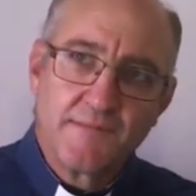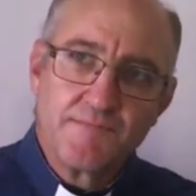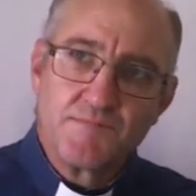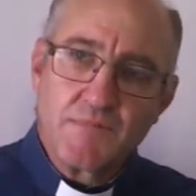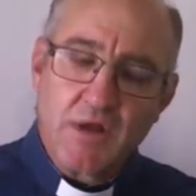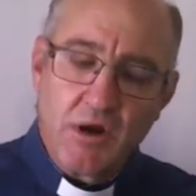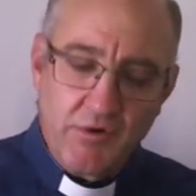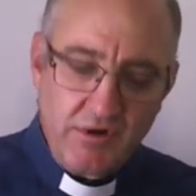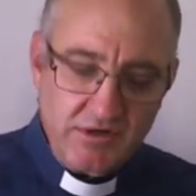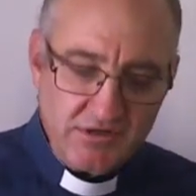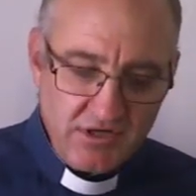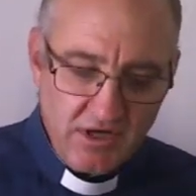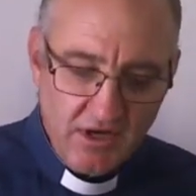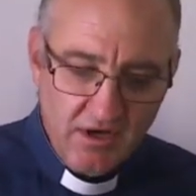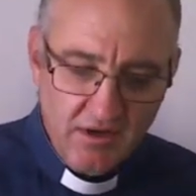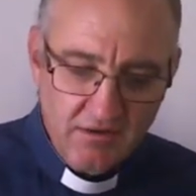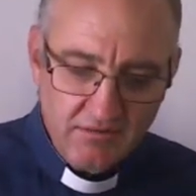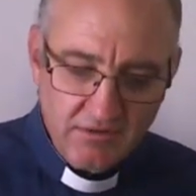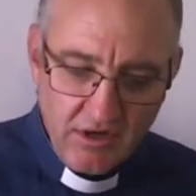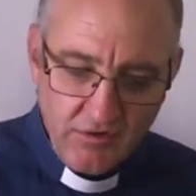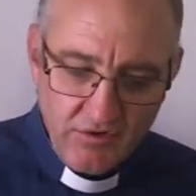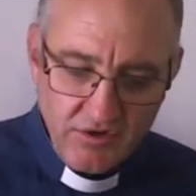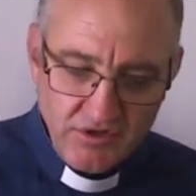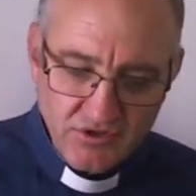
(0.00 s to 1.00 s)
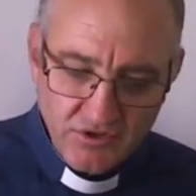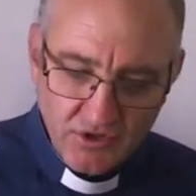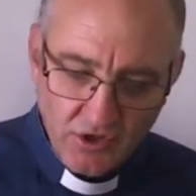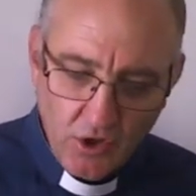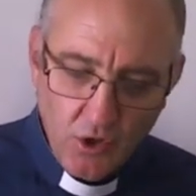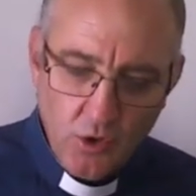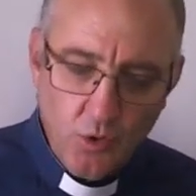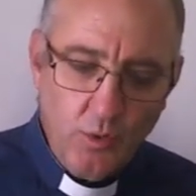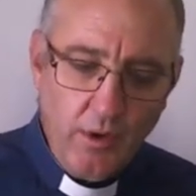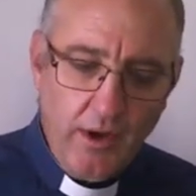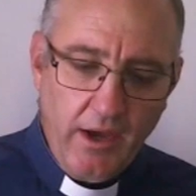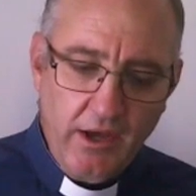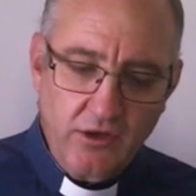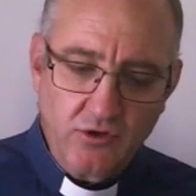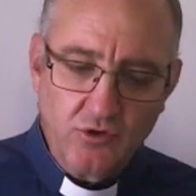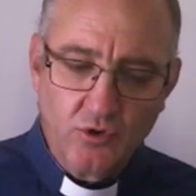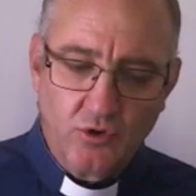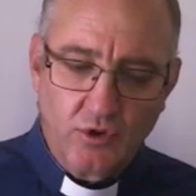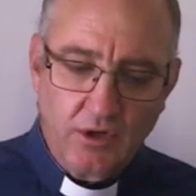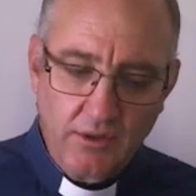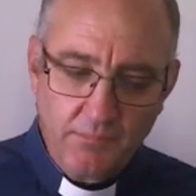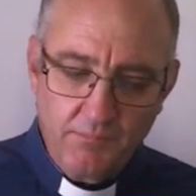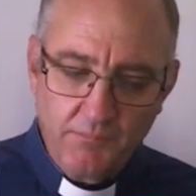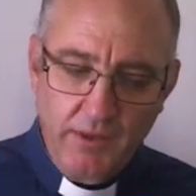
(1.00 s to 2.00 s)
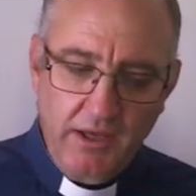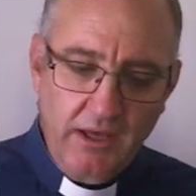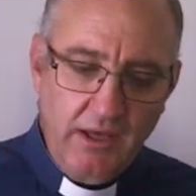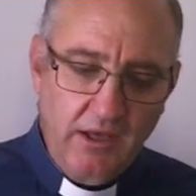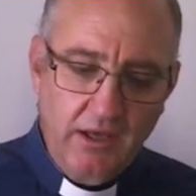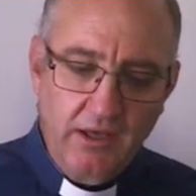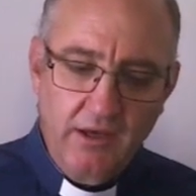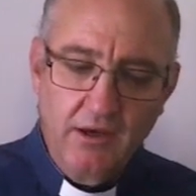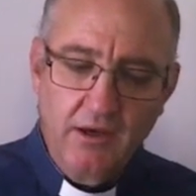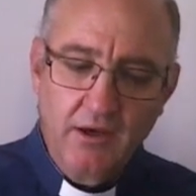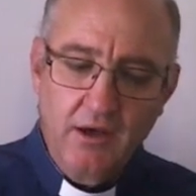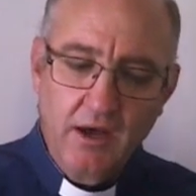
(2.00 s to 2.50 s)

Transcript: There is nowhere you can be